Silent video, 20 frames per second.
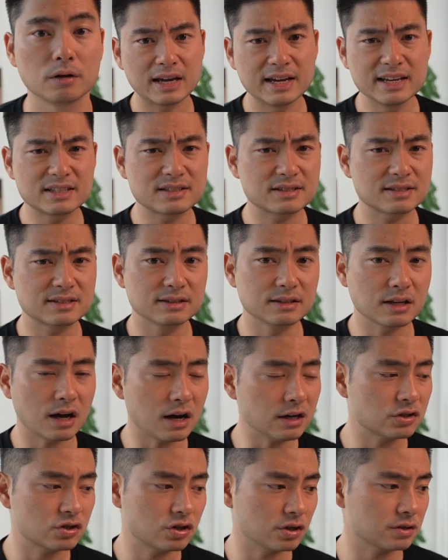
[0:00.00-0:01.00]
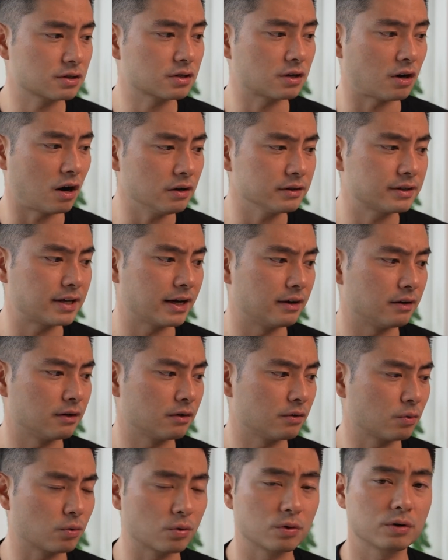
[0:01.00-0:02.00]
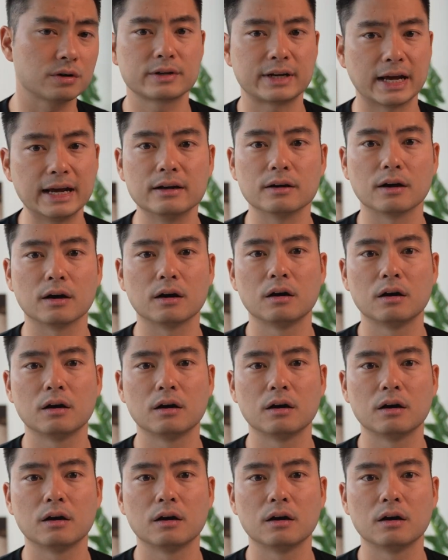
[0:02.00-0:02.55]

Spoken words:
It's not just content or data.